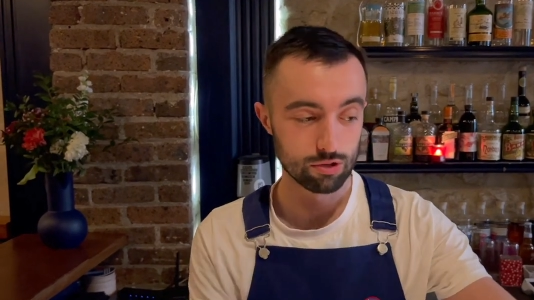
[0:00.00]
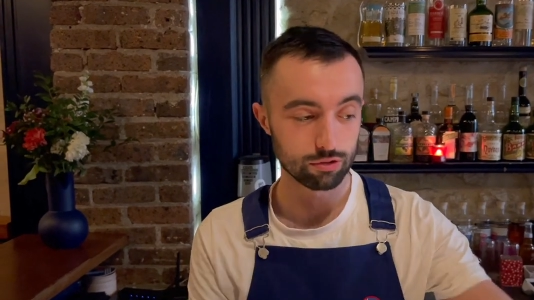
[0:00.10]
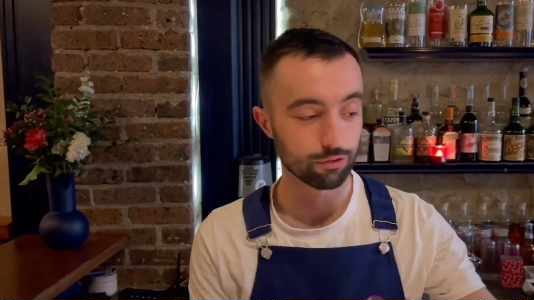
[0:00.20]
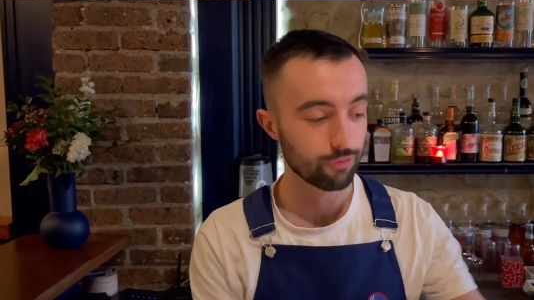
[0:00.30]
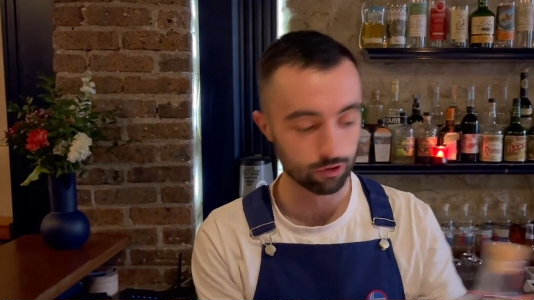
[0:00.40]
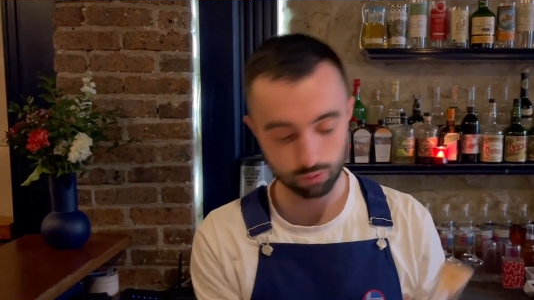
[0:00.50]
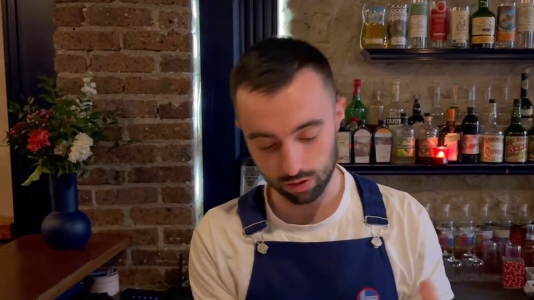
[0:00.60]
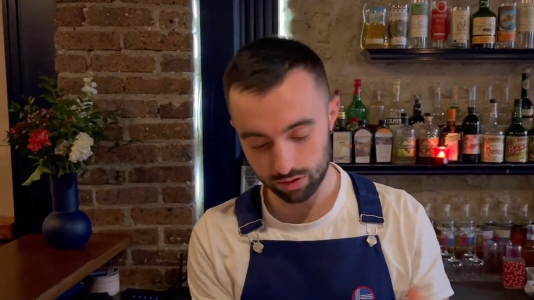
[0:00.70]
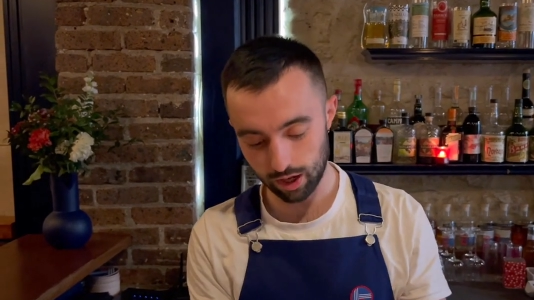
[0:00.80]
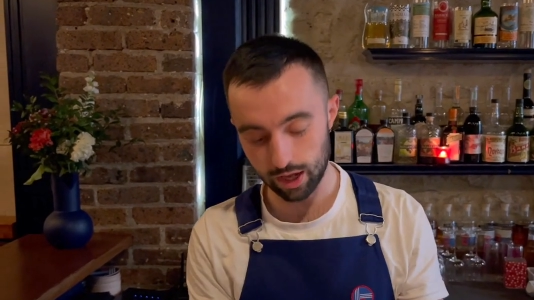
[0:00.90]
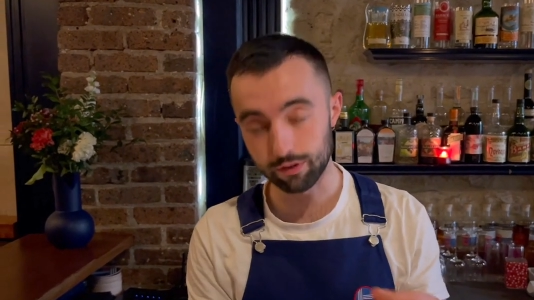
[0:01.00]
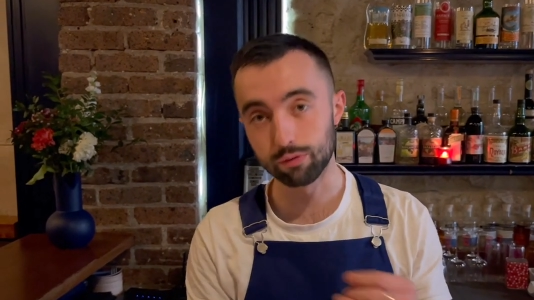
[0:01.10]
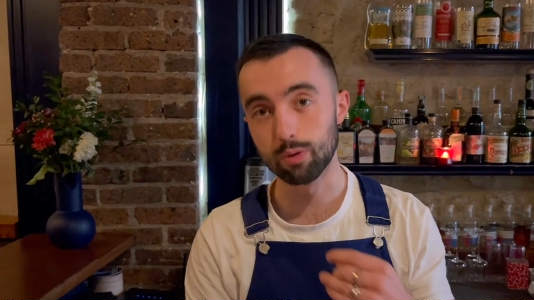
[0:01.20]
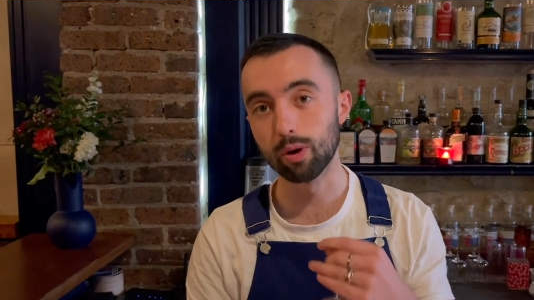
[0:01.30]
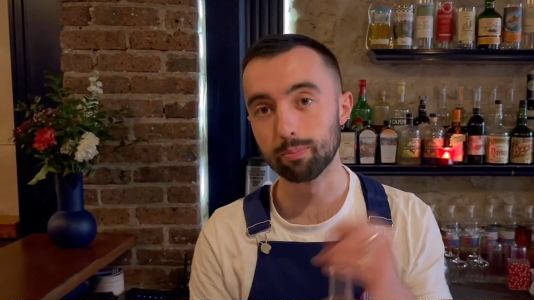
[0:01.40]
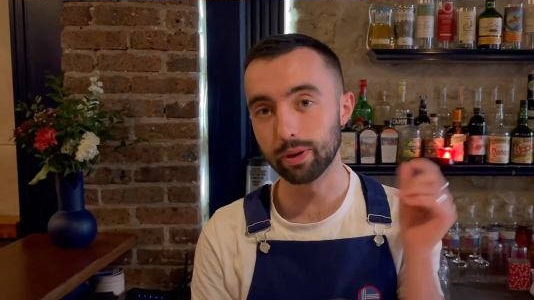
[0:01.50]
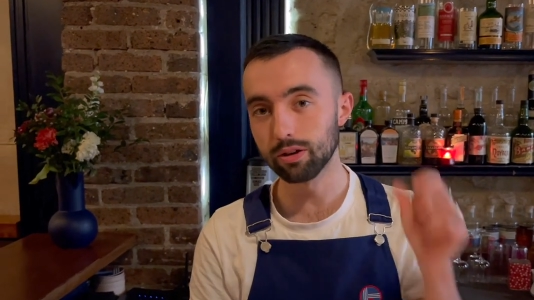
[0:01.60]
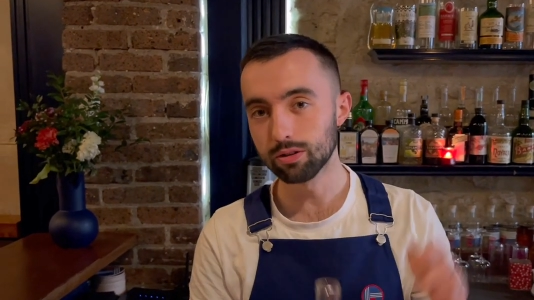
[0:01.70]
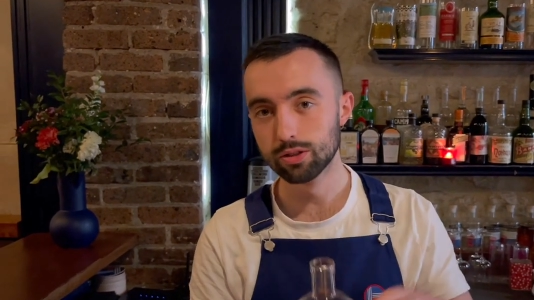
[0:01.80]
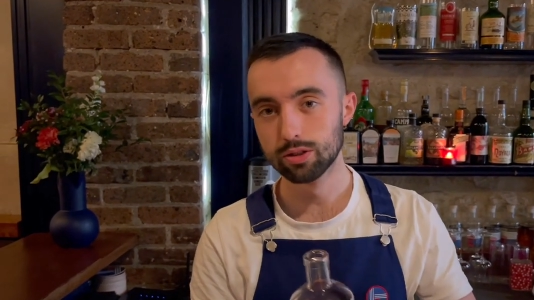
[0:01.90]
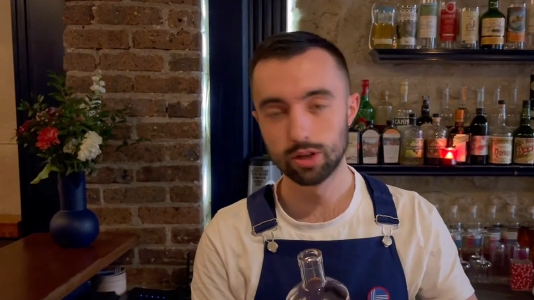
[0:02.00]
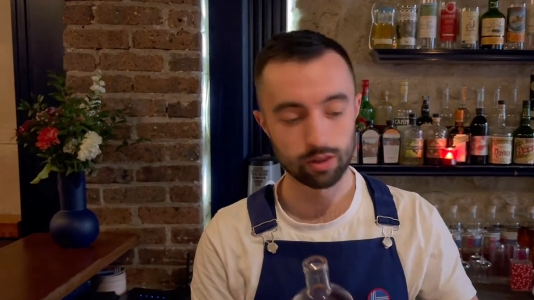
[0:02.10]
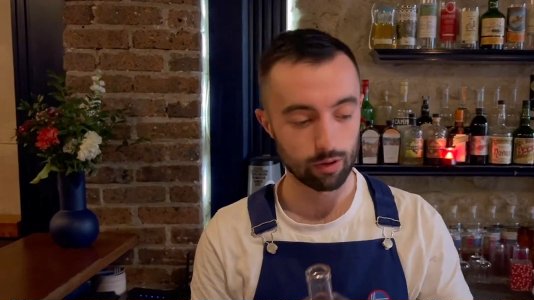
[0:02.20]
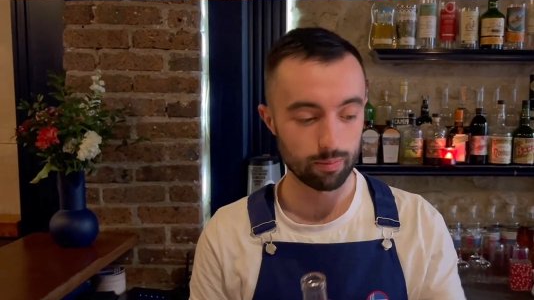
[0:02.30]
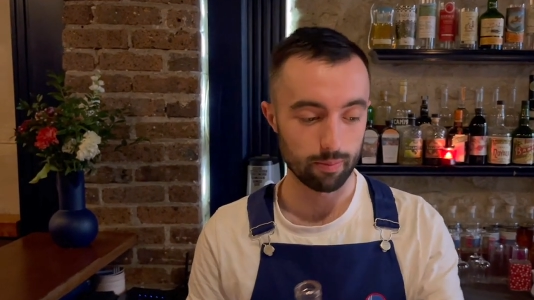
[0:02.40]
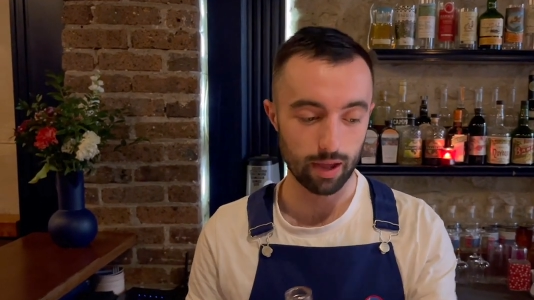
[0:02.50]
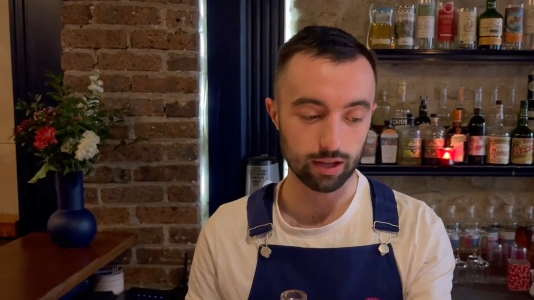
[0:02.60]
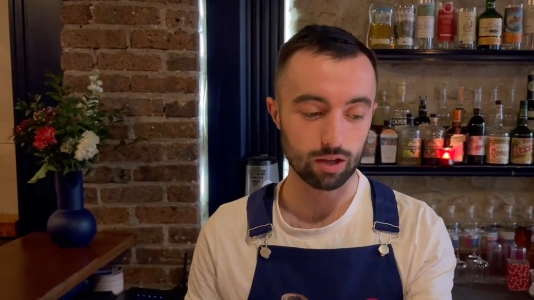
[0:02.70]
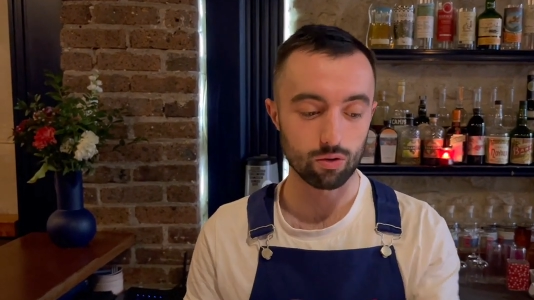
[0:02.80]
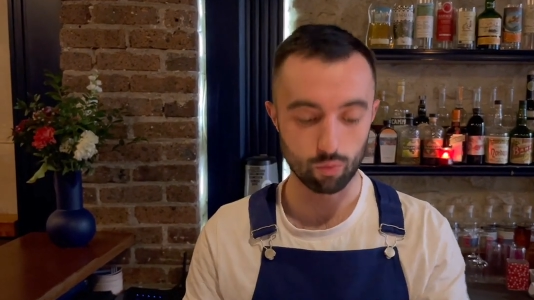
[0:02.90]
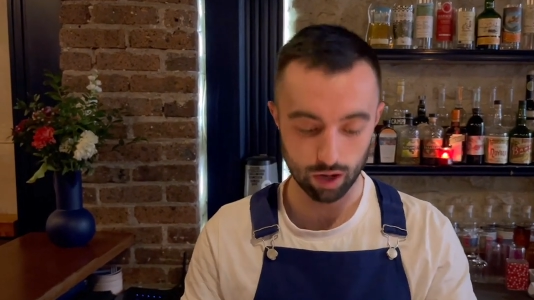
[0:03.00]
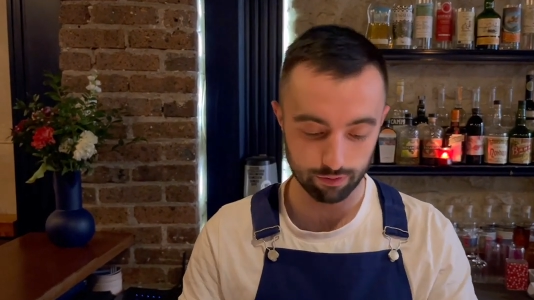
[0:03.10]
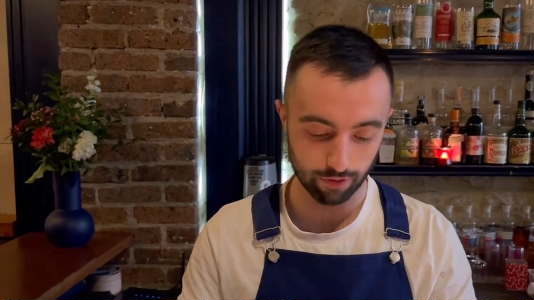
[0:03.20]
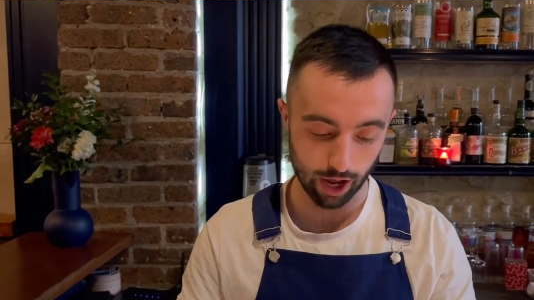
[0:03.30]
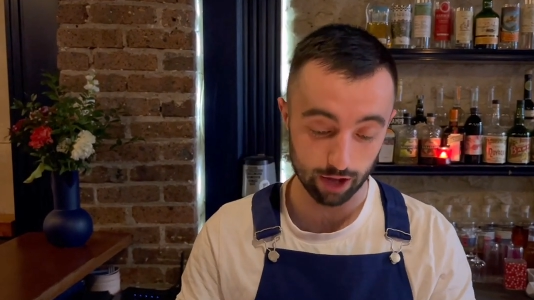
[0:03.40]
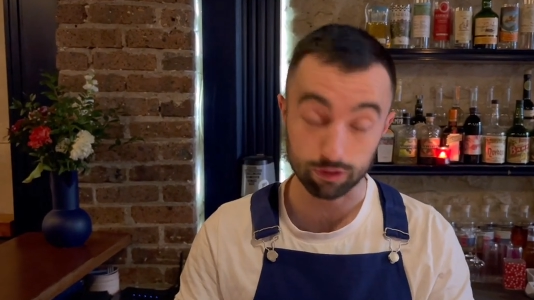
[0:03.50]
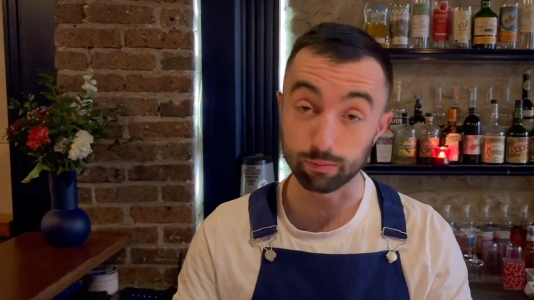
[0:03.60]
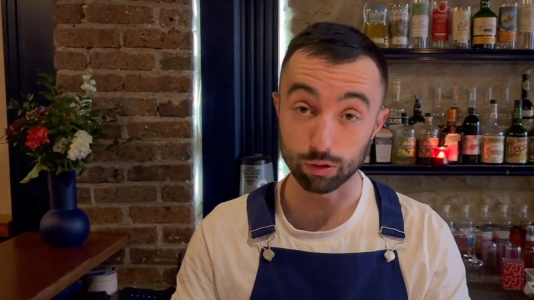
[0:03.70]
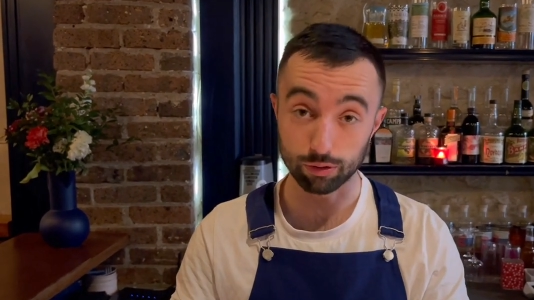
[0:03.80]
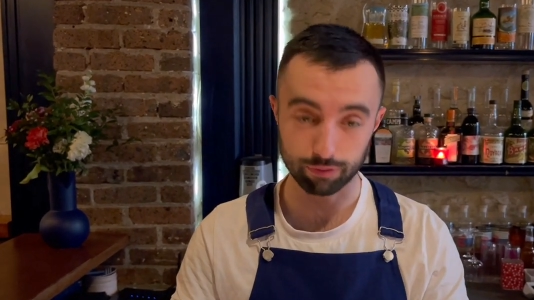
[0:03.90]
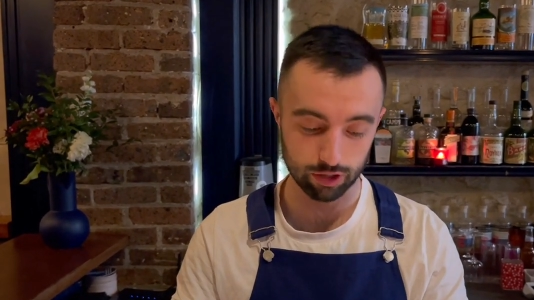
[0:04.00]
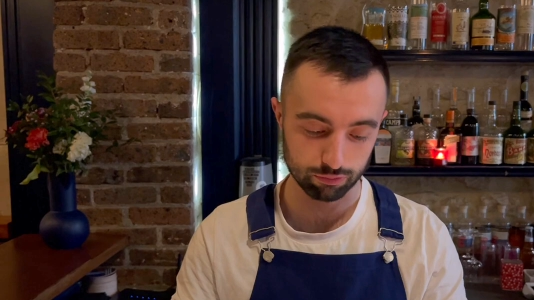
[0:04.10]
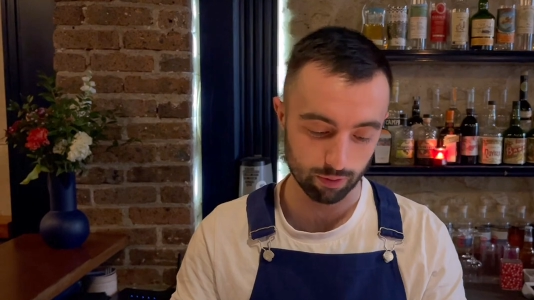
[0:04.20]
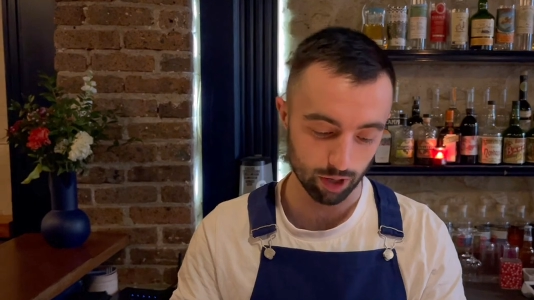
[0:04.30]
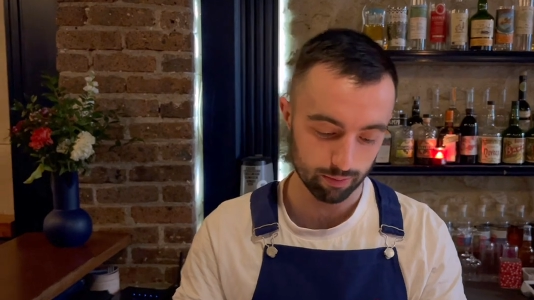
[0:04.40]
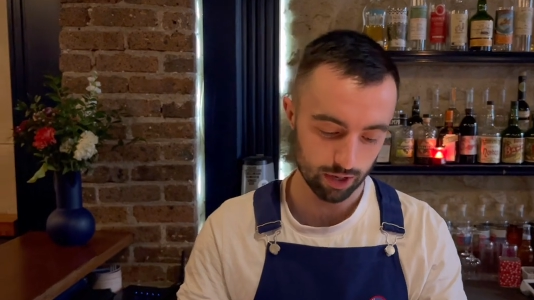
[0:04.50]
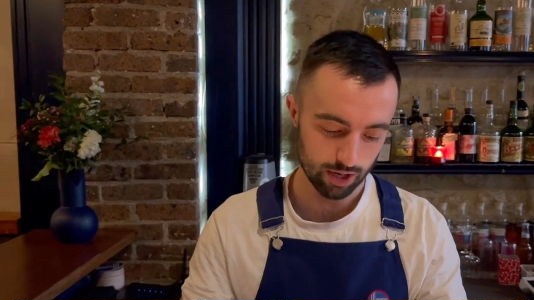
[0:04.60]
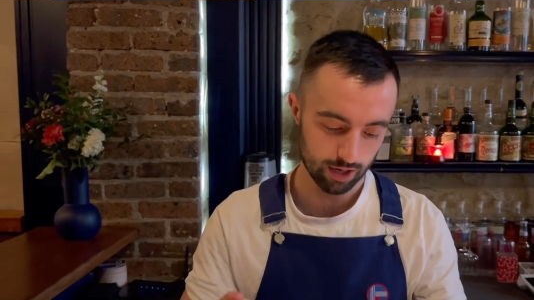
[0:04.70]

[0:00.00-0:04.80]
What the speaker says: this first one is a rhubarb bitter that we've been making with some local French rhubarb.